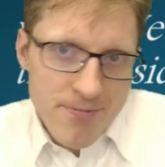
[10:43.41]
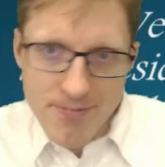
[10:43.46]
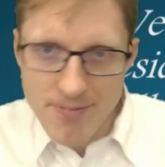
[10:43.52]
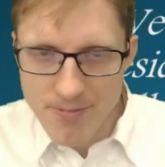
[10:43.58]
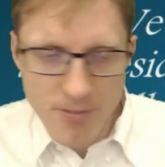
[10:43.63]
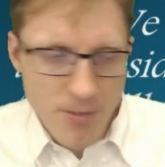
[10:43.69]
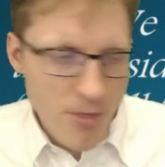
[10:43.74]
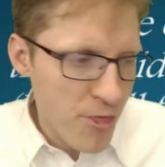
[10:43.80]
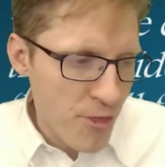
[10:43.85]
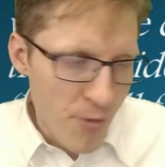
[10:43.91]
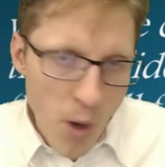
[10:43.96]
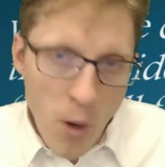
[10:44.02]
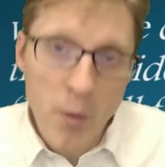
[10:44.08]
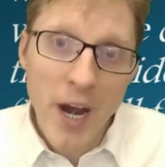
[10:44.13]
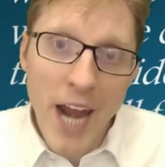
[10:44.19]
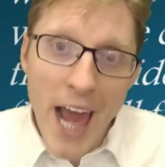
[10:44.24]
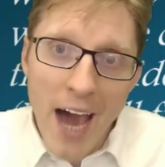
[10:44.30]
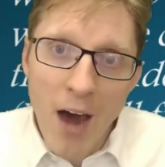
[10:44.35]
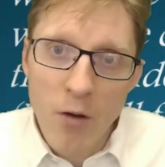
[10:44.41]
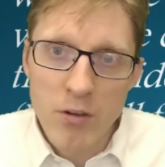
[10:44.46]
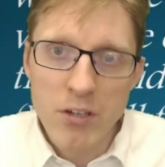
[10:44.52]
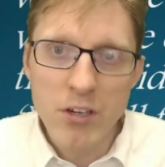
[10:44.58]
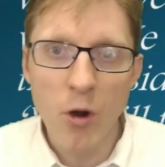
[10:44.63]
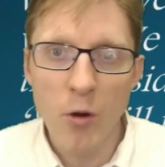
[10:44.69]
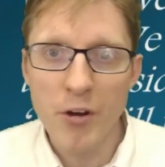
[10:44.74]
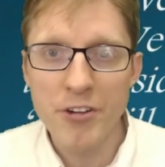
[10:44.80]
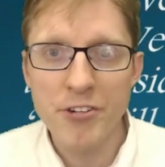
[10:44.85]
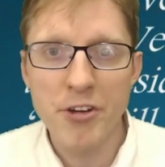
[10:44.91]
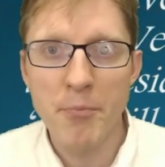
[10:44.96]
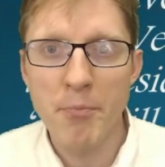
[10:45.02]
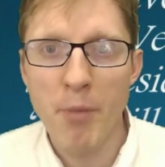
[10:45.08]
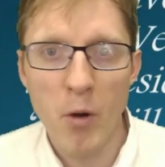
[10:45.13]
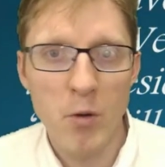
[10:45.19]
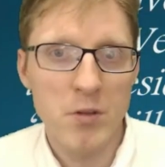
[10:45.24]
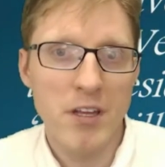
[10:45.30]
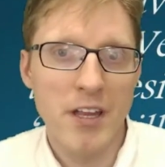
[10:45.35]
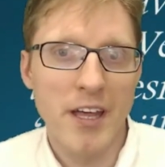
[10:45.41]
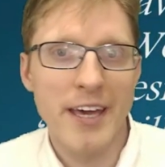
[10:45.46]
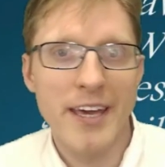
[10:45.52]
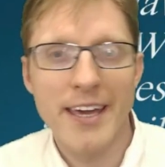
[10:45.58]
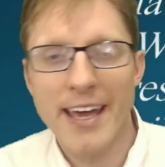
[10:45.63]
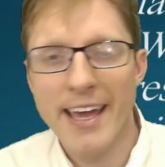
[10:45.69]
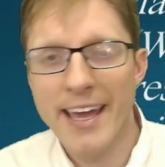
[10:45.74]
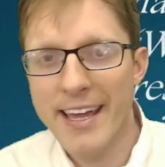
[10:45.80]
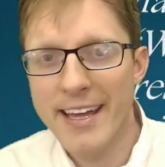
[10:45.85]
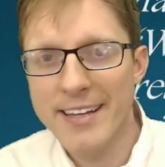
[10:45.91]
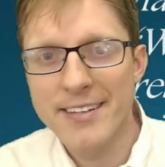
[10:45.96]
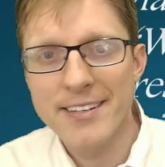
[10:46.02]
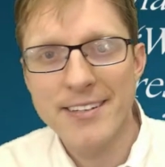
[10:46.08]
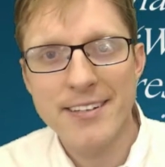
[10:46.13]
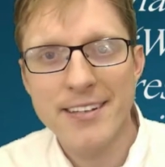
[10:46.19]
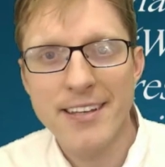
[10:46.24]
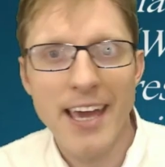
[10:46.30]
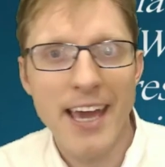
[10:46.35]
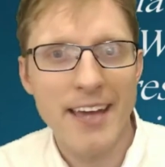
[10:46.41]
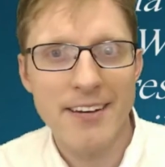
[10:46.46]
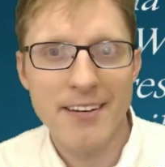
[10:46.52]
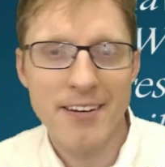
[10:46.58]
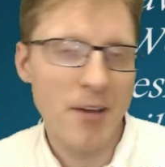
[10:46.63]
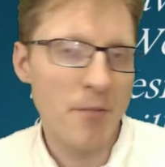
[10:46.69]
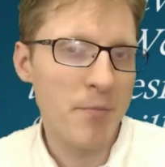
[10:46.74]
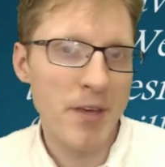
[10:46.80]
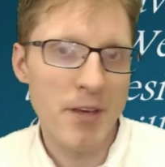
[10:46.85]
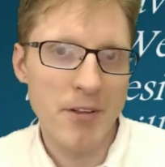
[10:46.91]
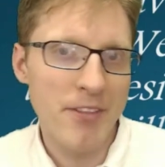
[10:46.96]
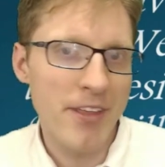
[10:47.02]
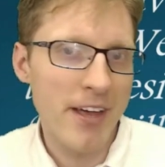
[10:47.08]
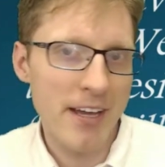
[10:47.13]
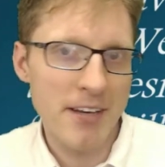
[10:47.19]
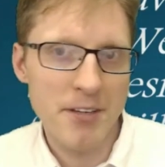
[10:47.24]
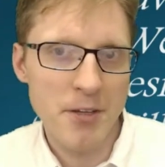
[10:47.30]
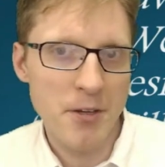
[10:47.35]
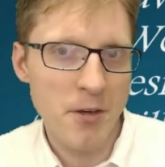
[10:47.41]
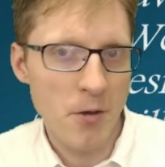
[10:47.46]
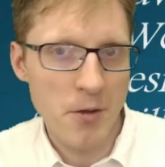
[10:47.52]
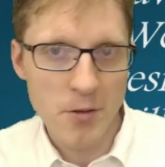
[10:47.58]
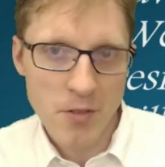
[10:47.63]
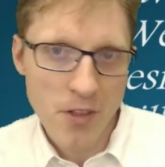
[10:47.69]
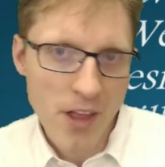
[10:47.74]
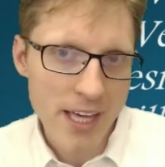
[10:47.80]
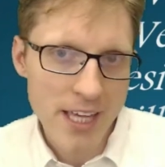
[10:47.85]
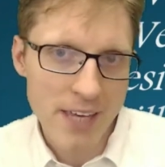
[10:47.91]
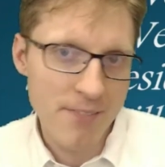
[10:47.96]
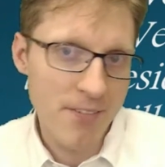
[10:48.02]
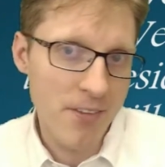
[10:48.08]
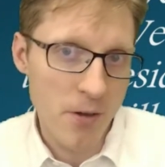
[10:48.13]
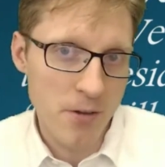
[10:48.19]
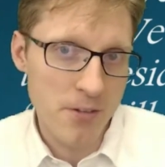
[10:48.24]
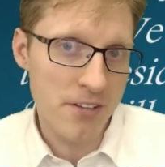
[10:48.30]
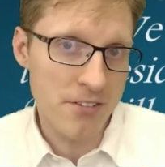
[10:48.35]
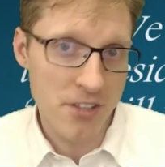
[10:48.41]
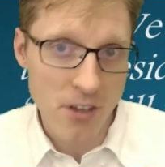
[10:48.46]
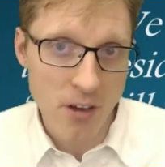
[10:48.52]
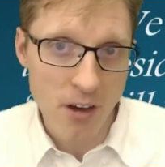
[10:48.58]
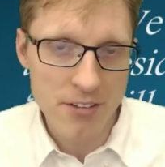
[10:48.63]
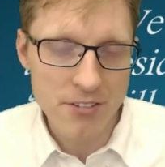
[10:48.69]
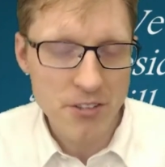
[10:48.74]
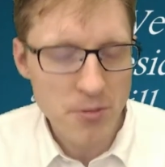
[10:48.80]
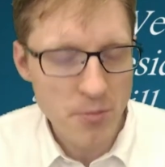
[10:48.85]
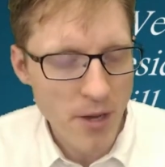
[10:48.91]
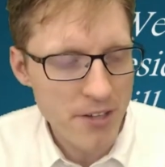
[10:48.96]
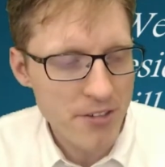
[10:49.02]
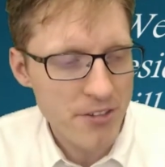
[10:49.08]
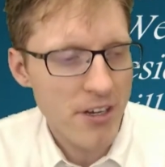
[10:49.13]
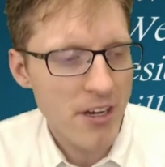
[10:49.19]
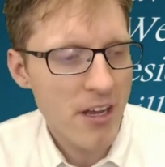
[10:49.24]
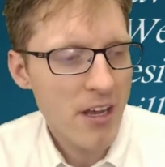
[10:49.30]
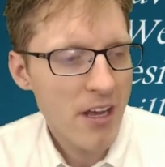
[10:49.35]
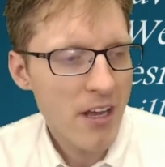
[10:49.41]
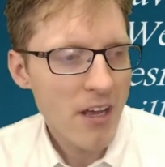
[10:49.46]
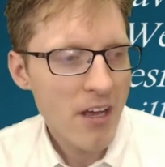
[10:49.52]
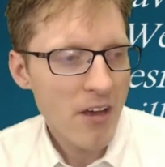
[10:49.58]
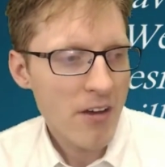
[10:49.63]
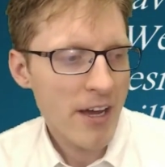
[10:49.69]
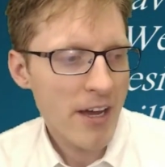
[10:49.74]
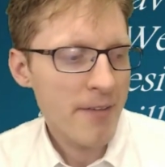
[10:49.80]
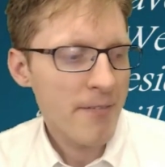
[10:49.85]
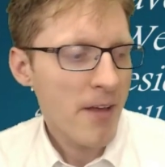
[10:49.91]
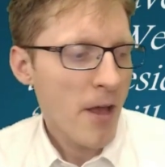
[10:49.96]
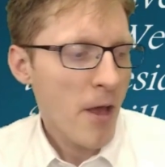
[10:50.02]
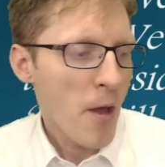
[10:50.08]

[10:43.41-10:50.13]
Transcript: throw it out and go to Chipotle and get a meal that you like, even though it doesn't cost as much. Right?